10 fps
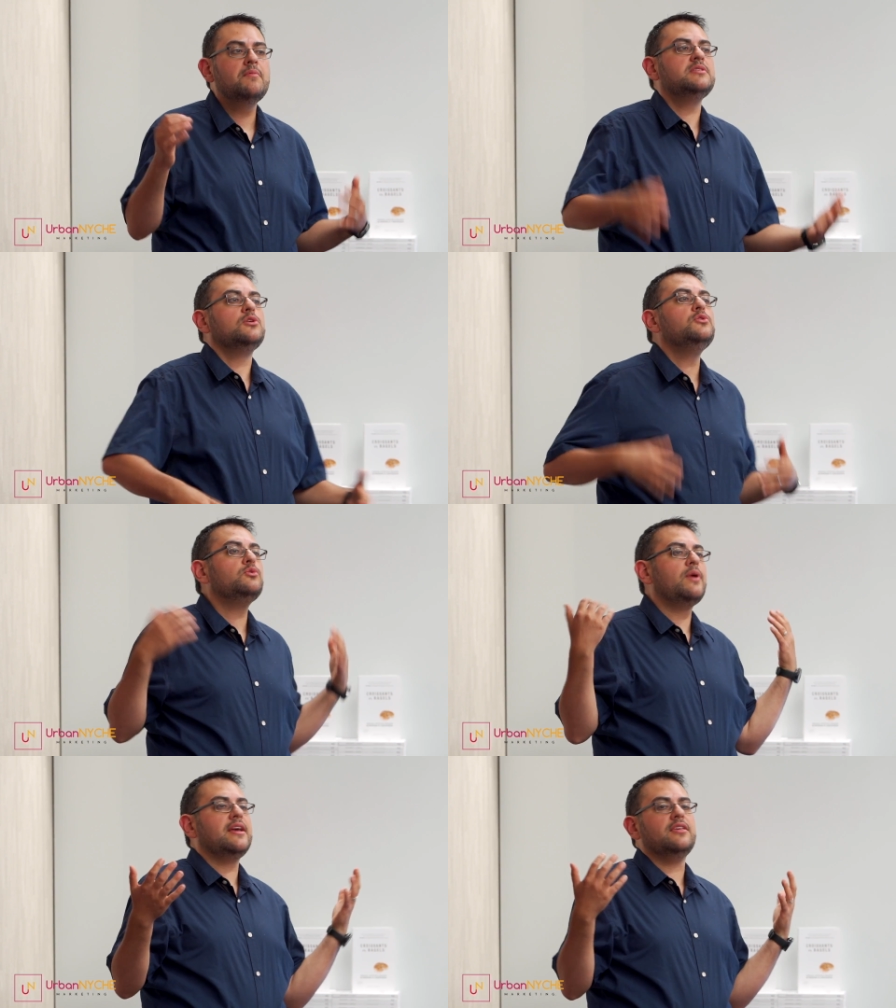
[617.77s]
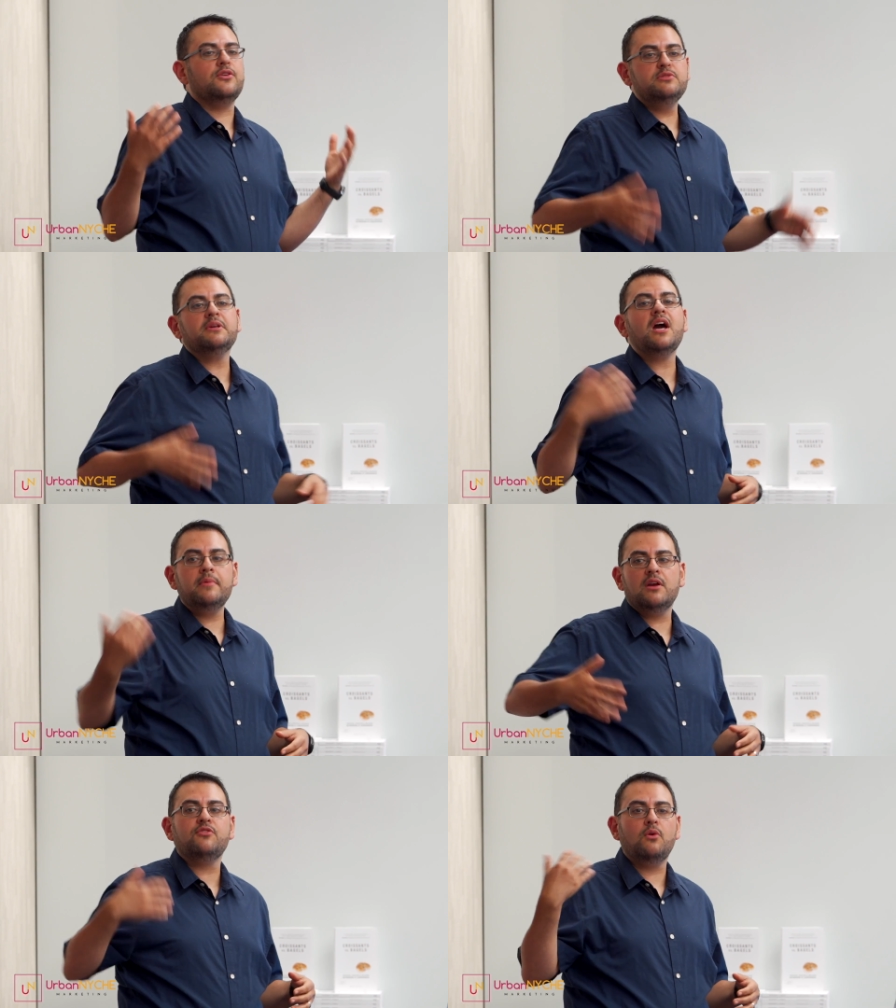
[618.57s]
who's, who's a regular, who's been
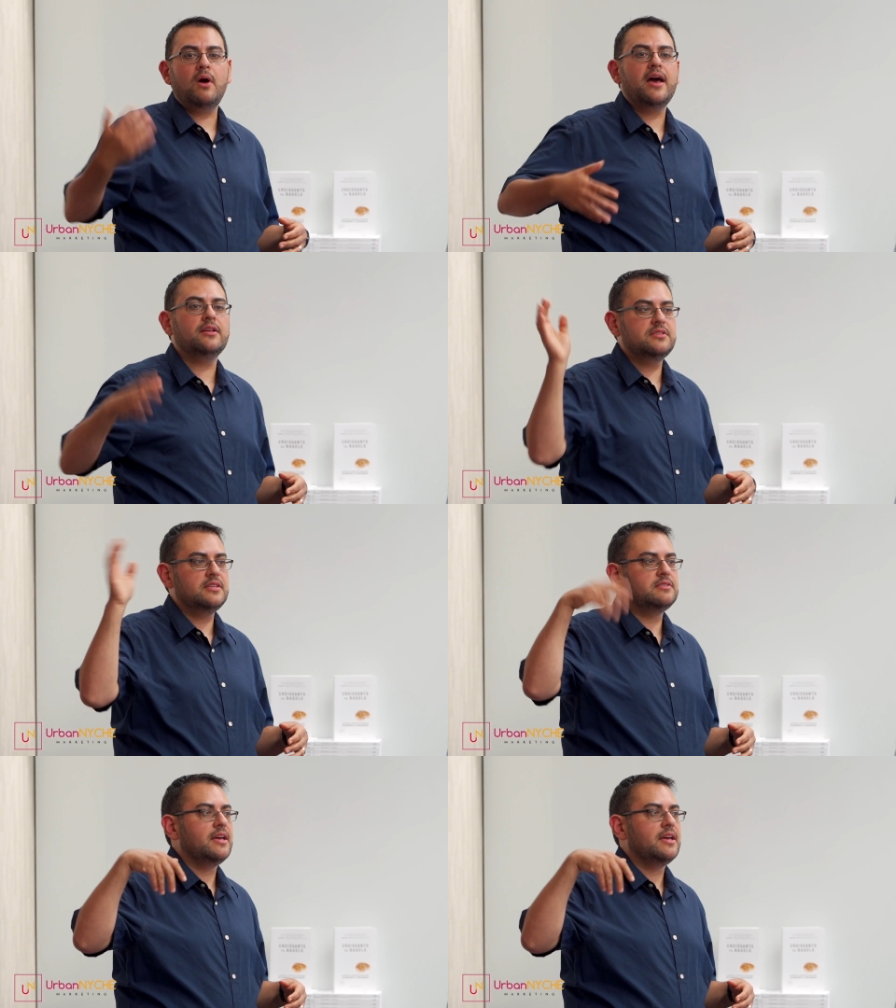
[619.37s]
coming here for a while to these